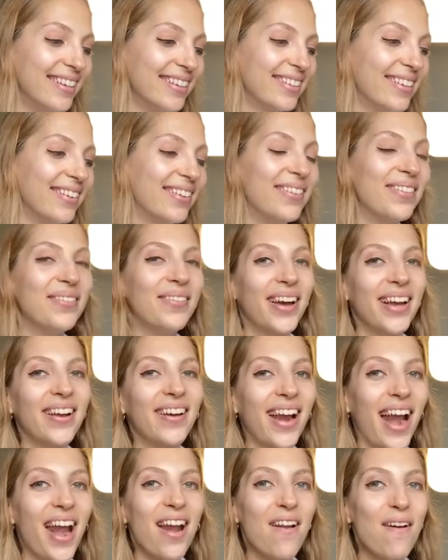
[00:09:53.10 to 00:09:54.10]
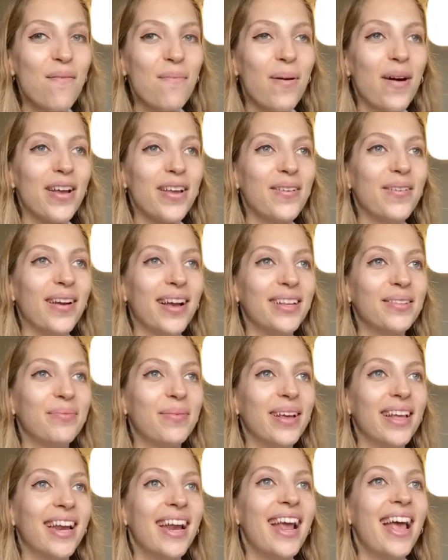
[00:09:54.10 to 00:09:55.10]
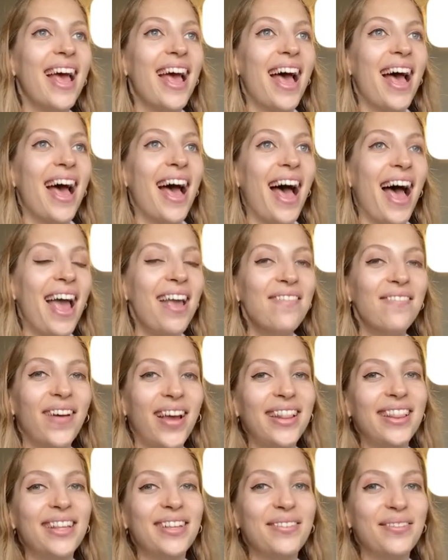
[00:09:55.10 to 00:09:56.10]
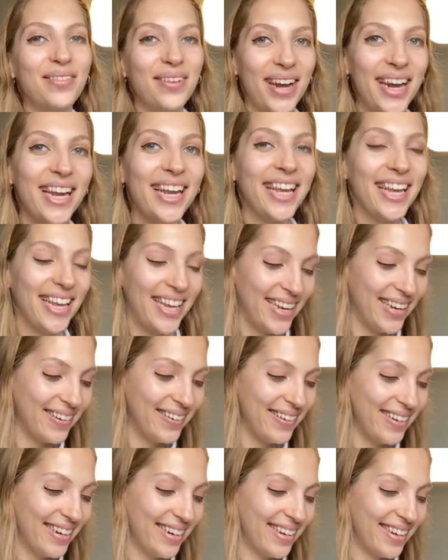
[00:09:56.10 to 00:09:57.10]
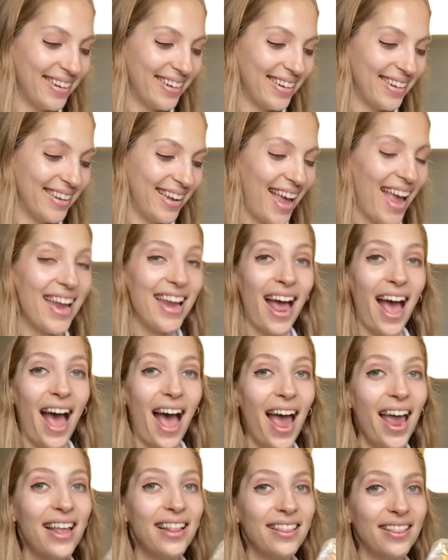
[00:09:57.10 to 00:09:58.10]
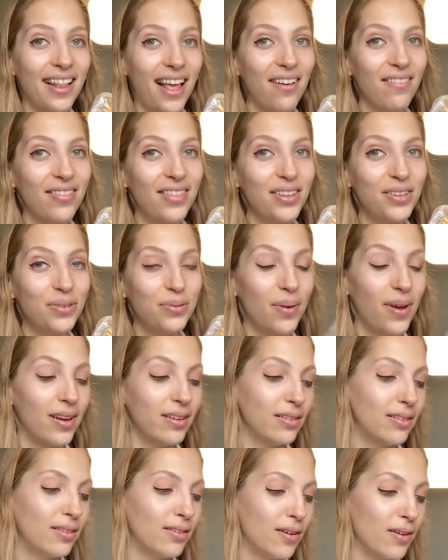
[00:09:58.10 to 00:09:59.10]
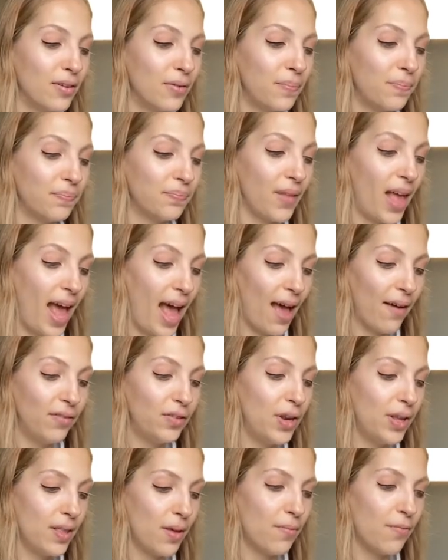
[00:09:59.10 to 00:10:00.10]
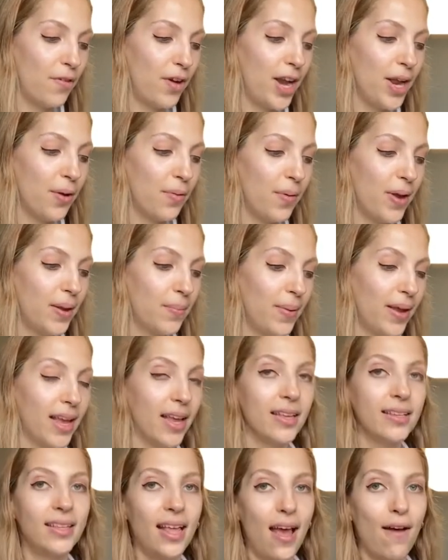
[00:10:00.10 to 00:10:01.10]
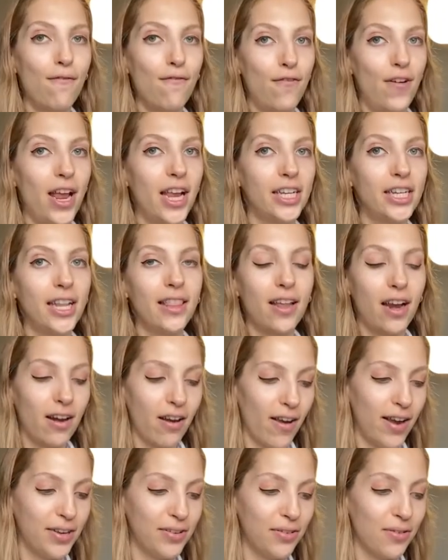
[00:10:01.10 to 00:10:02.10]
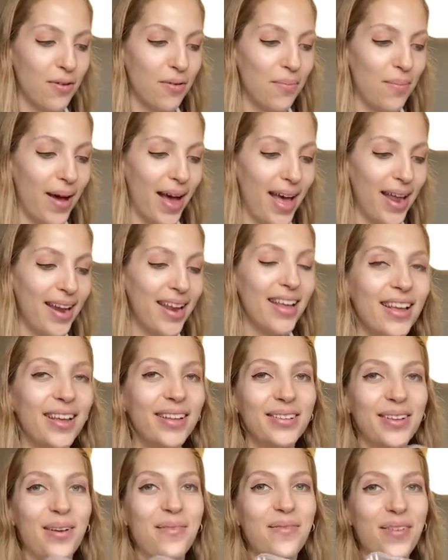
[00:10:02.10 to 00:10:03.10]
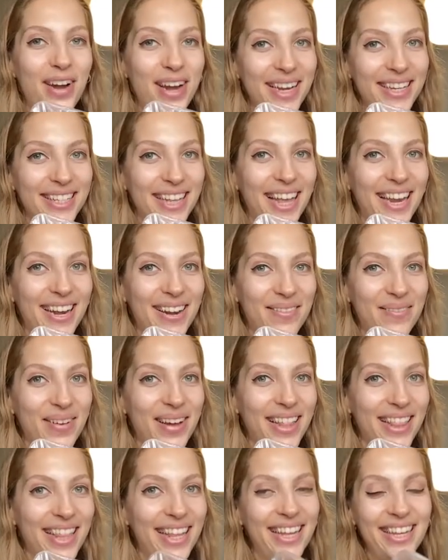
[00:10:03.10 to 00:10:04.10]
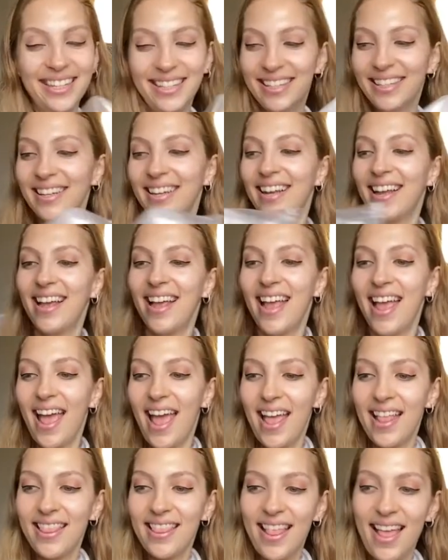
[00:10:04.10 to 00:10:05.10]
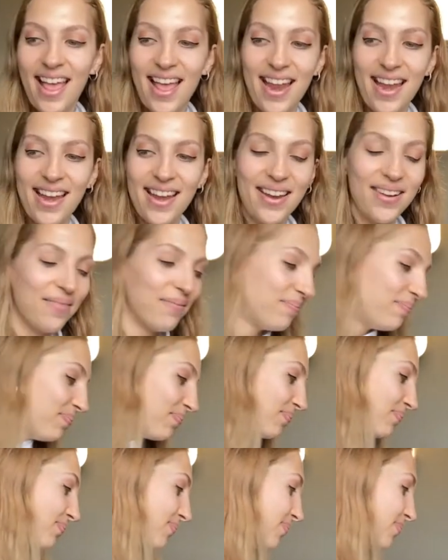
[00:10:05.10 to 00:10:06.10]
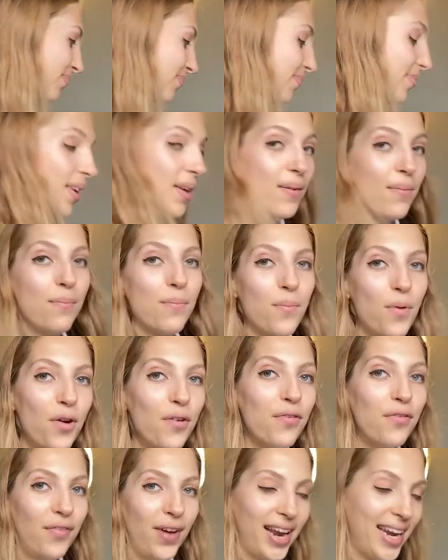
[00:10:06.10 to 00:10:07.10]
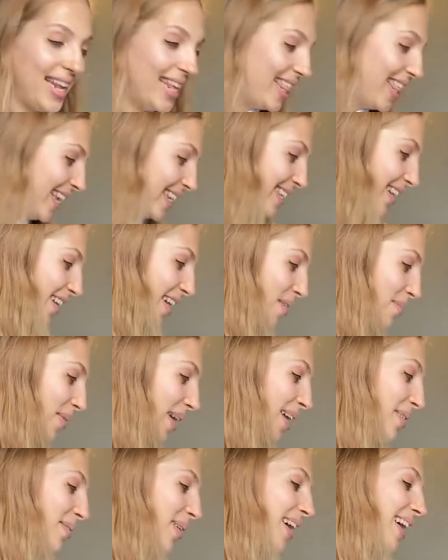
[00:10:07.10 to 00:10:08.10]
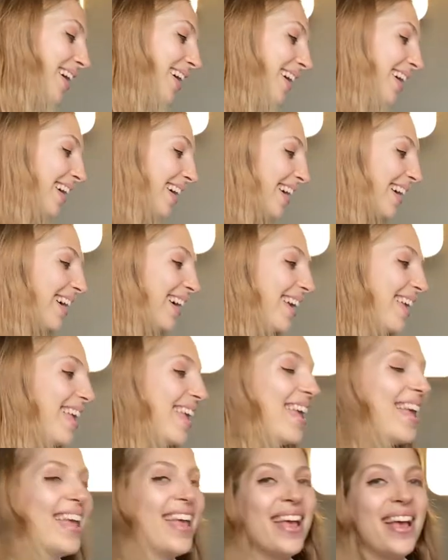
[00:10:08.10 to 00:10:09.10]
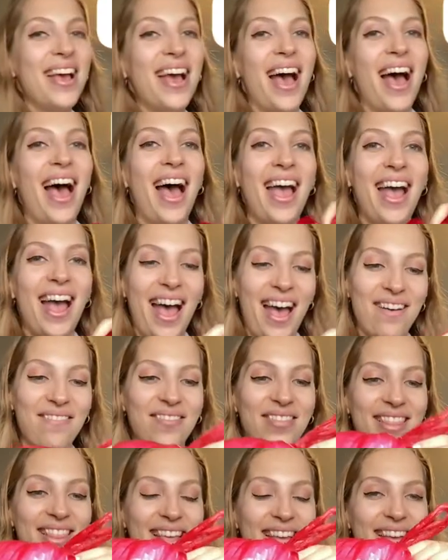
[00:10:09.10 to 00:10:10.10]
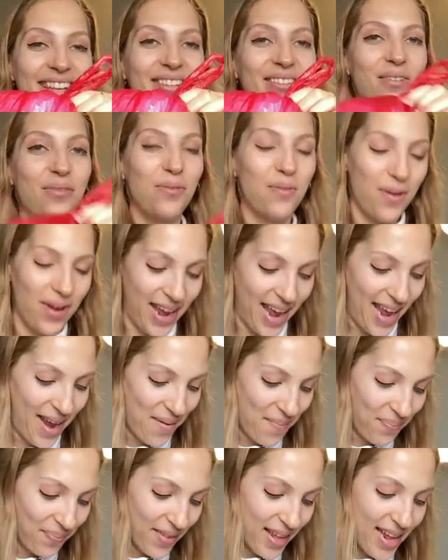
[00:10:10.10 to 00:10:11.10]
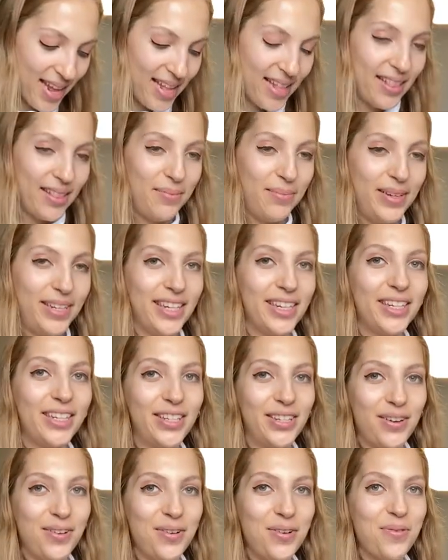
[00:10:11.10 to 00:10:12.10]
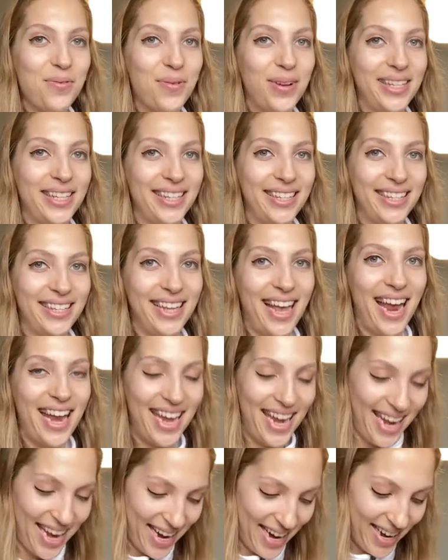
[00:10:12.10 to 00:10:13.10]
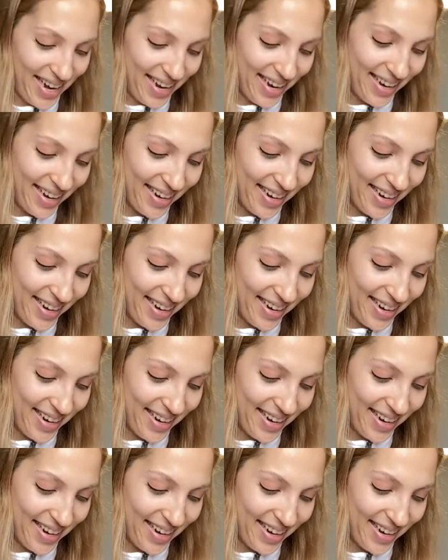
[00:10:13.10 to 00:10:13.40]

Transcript: So, oh my God, I don't know about you guys, but I find this very cute. And I love this one, so I have to eat them very quick because they are fresh and they're going to go bad. So I'm very excited about this. And then more funny things are coming up. I have this. Oh, okay, let me just show you what's inside here.